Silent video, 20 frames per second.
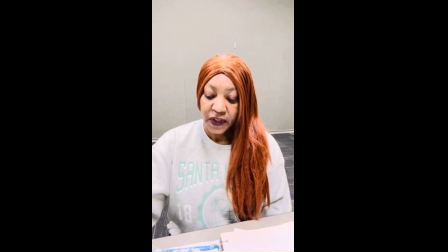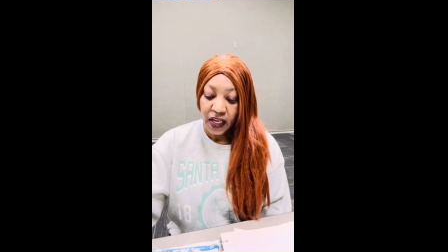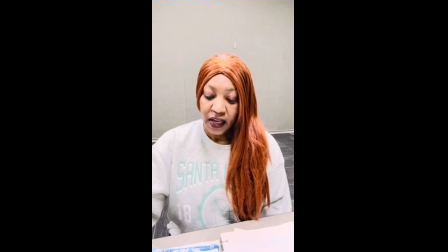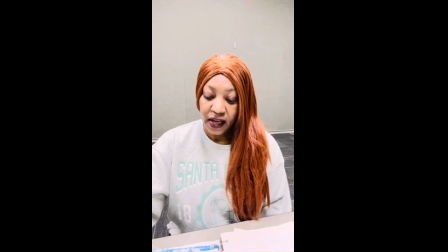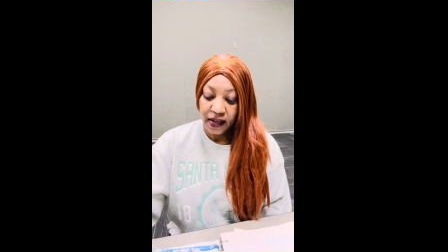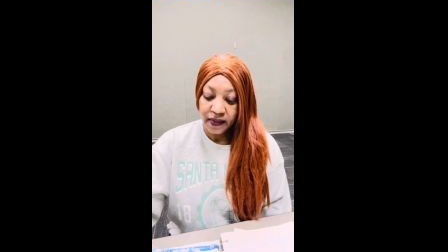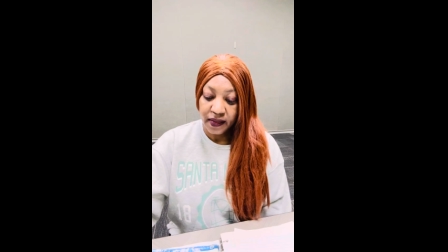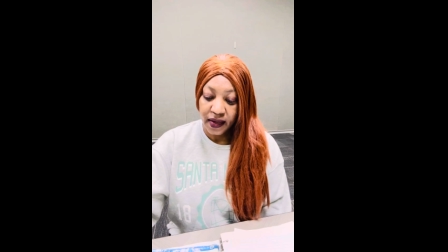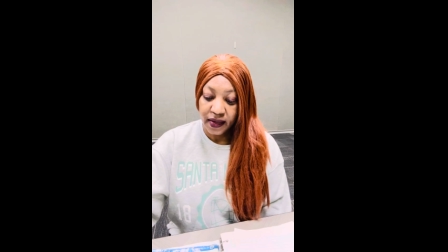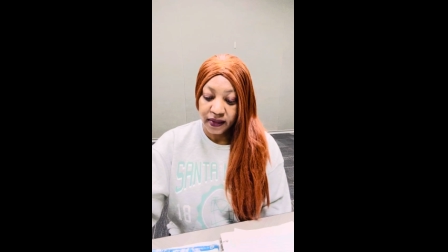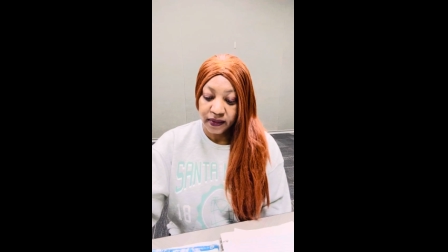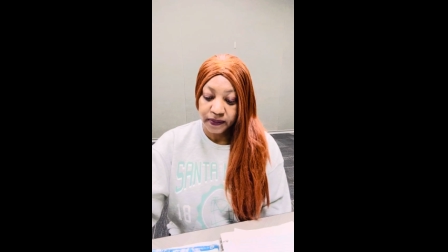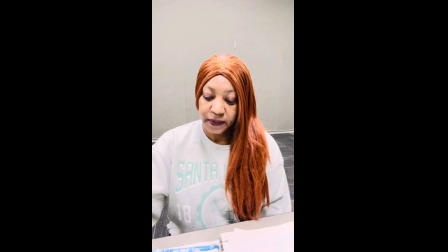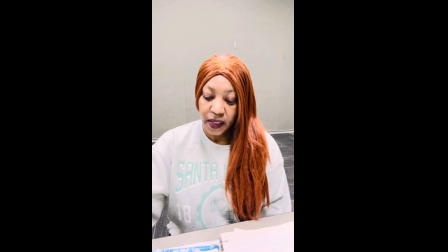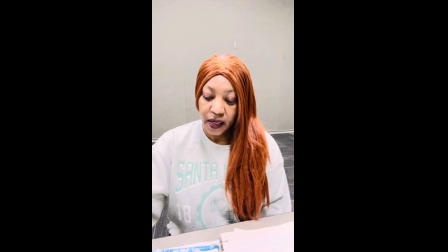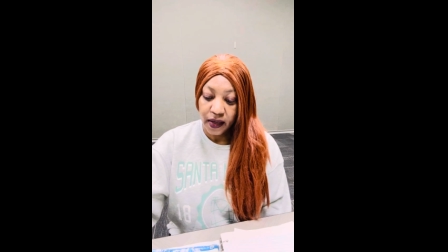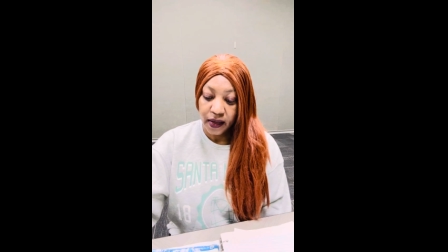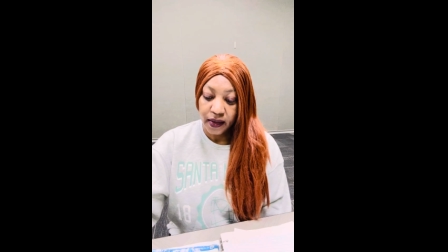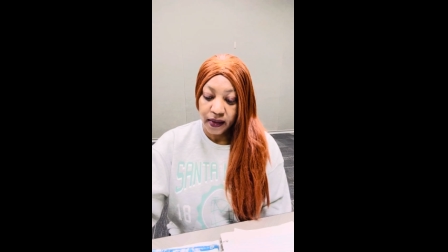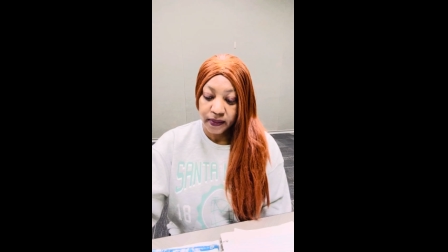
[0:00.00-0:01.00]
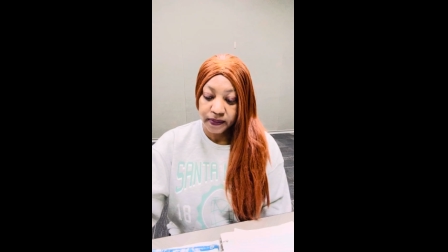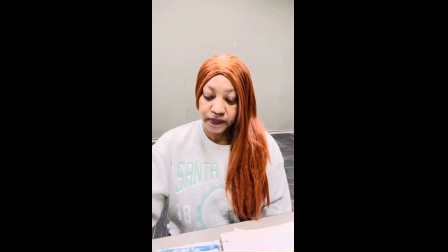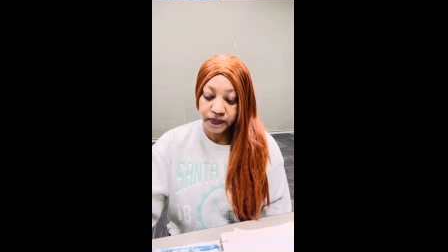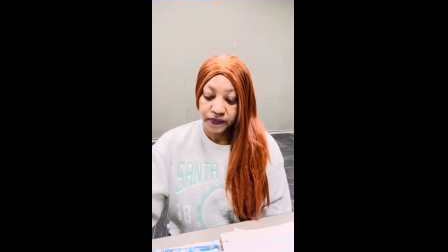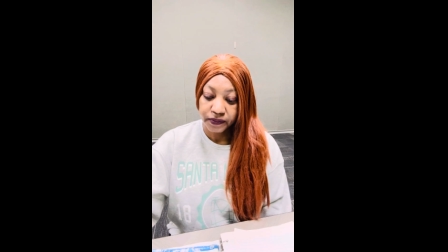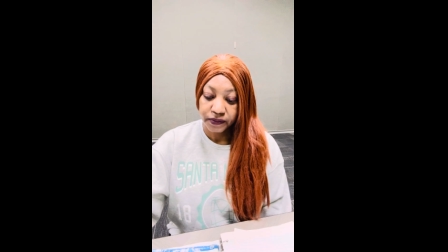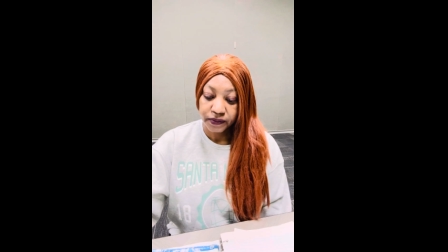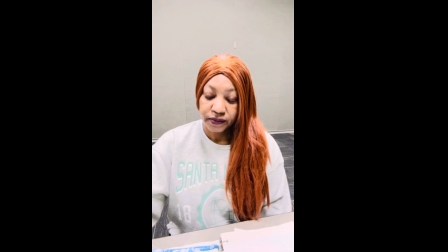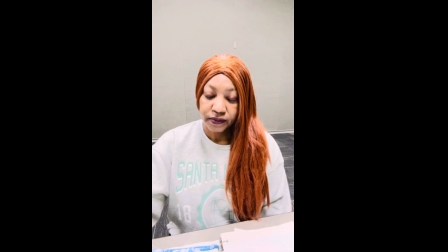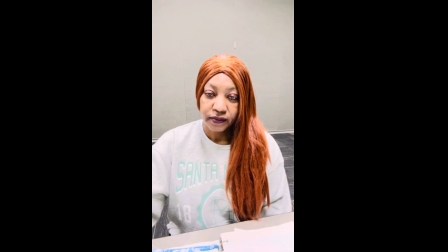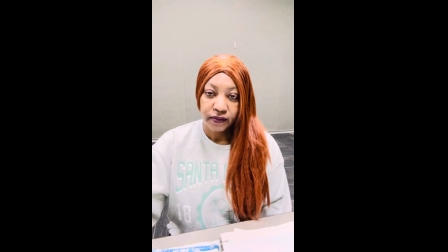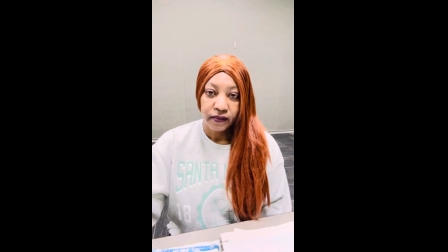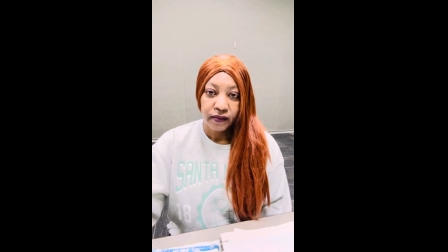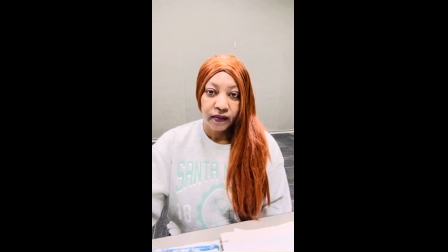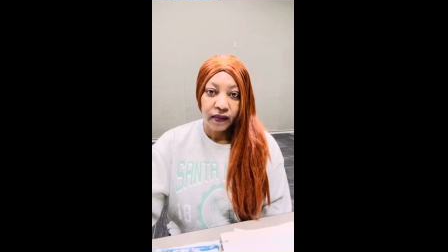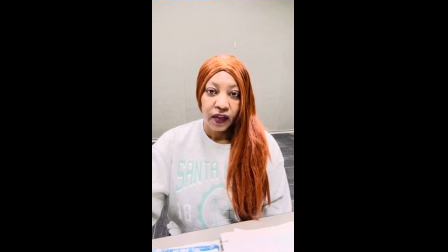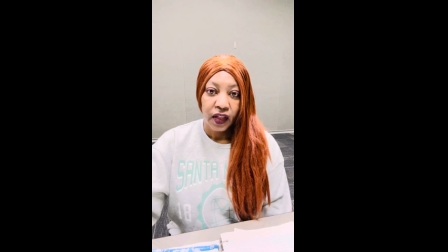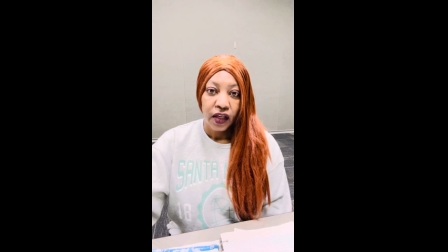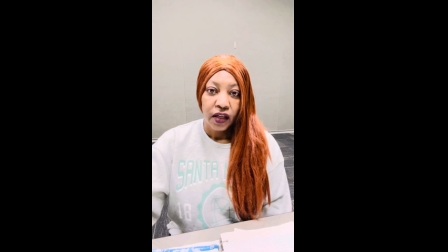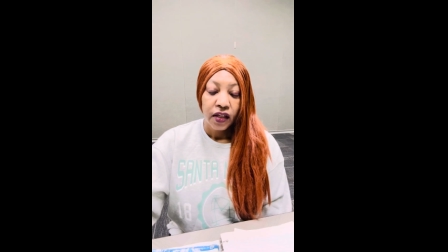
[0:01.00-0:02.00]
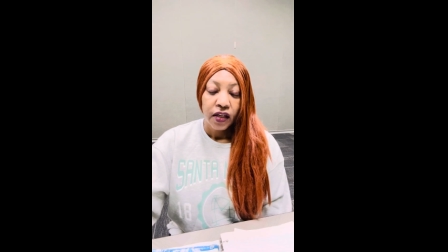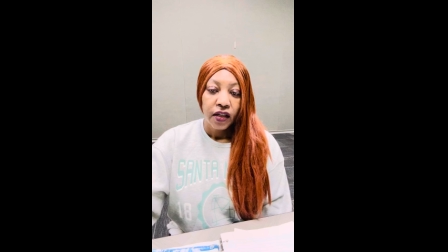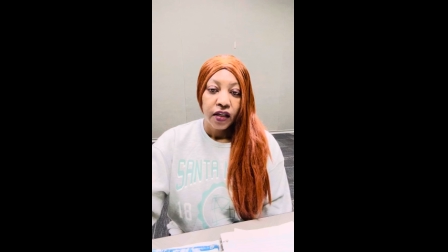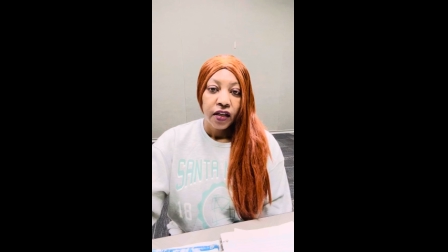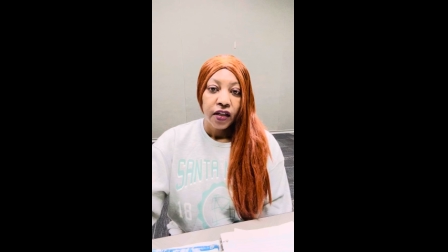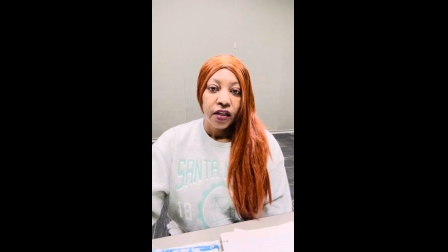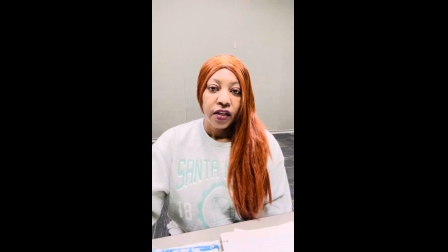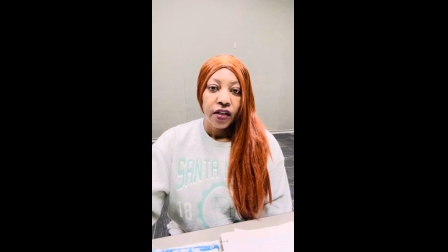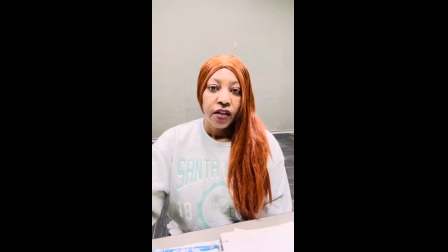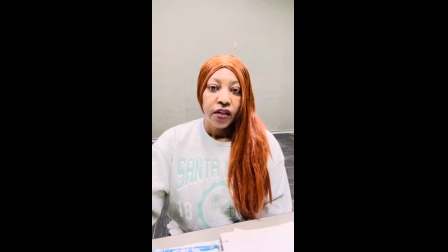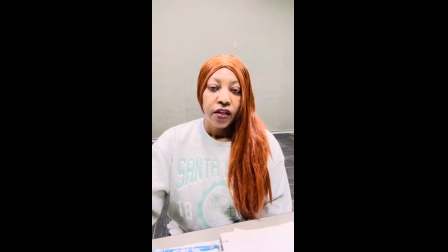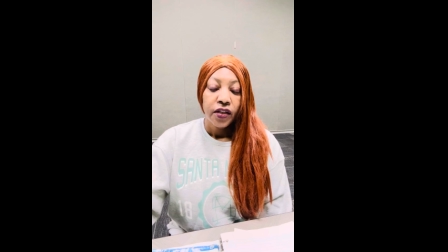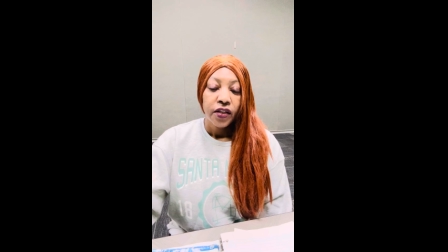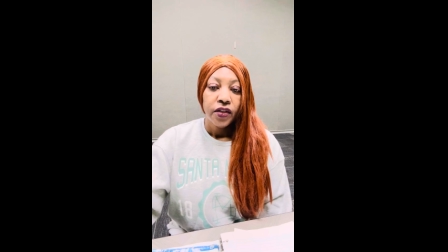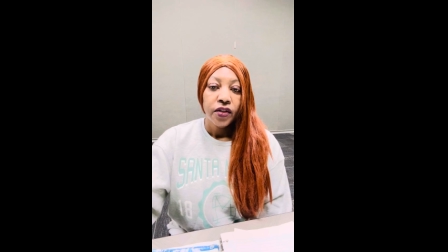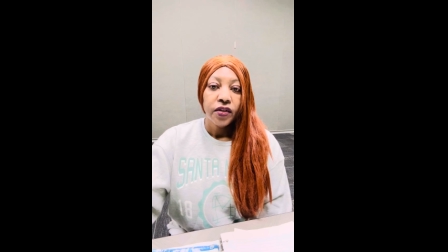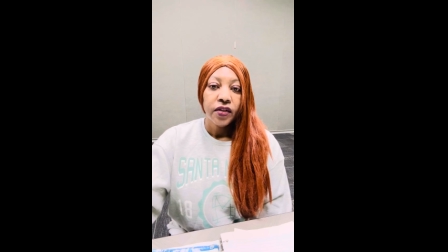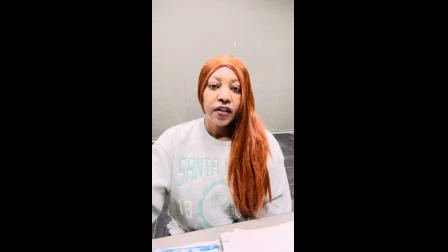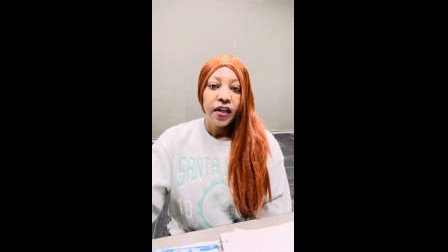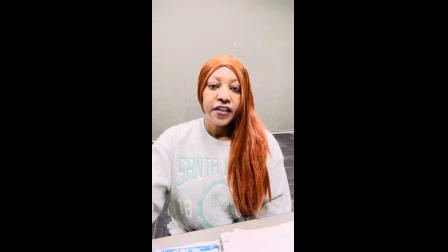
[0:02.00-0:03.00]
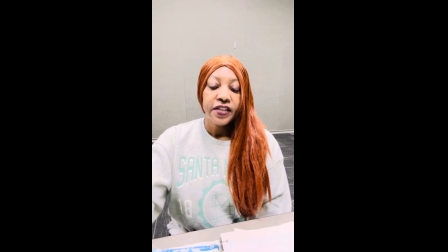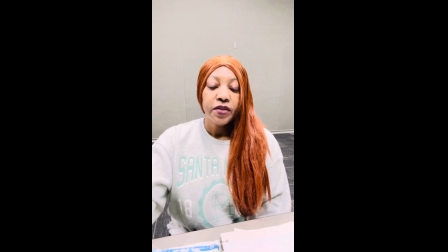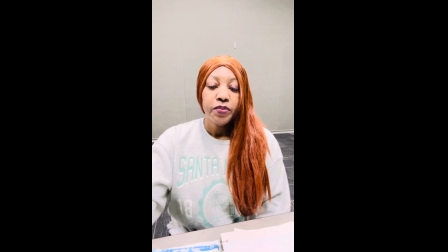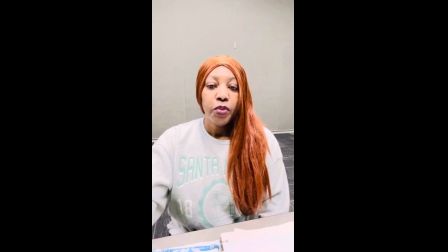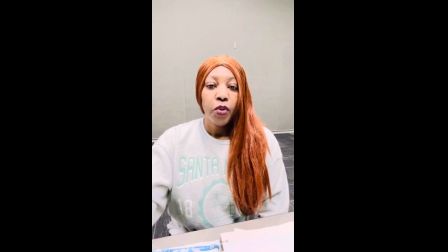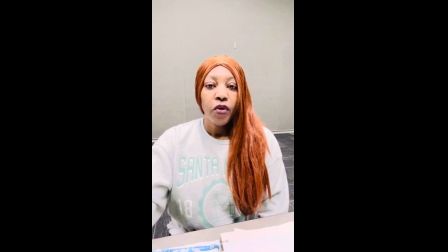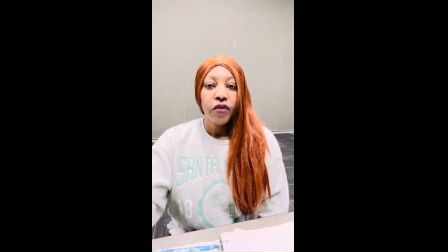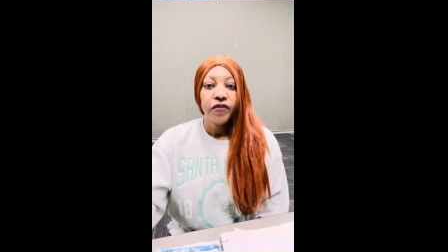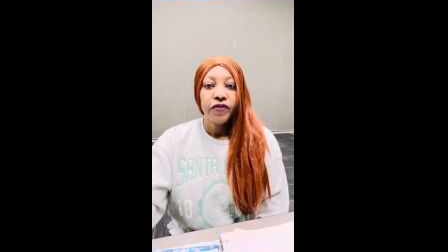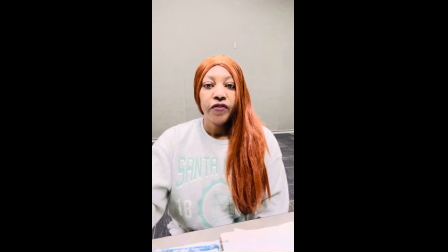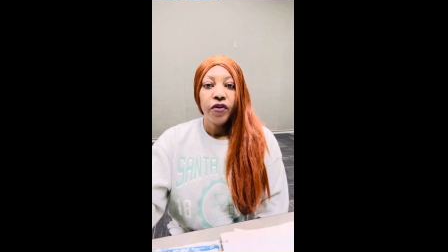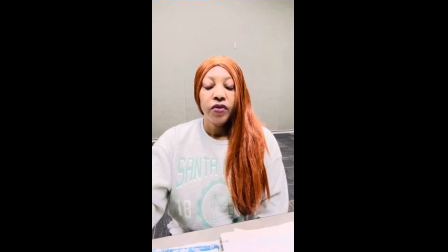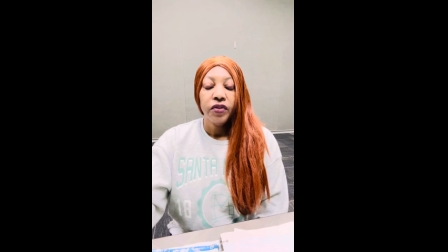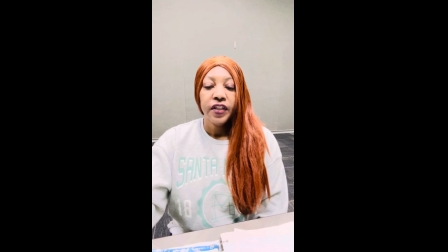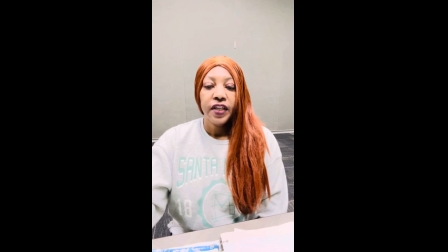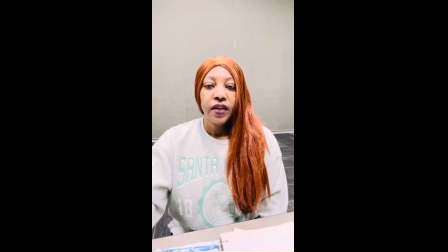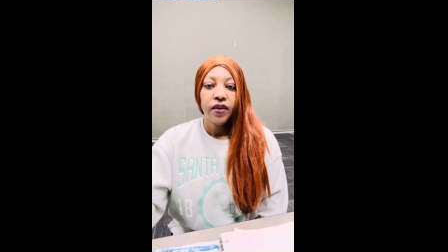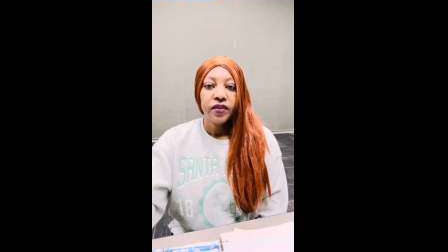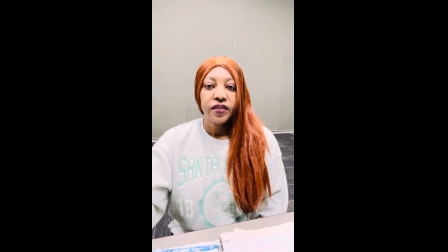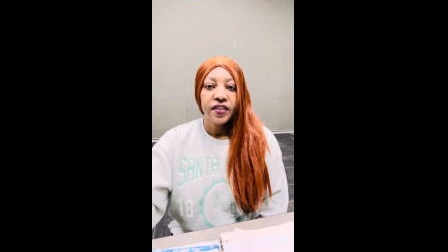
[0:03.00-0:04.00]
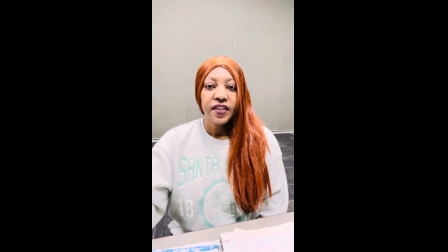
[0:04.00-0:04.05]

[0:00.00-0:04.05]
And then utilizing portfolios.